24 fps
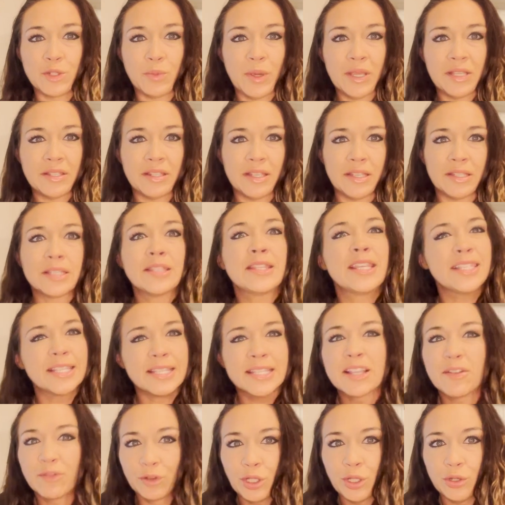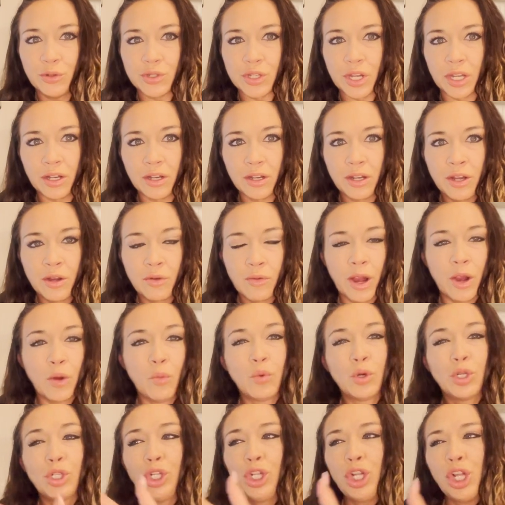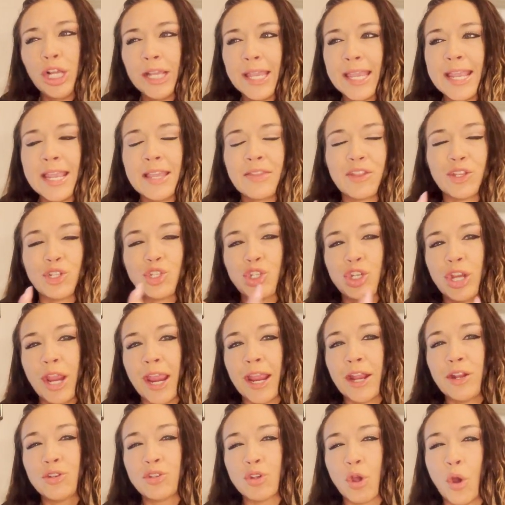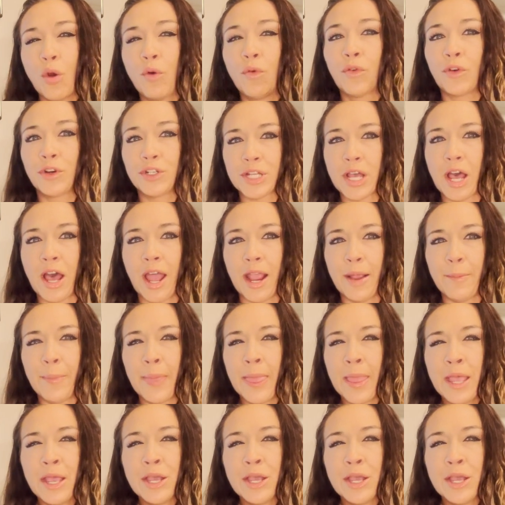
species. This is evolution, right? We're looking at the change over time.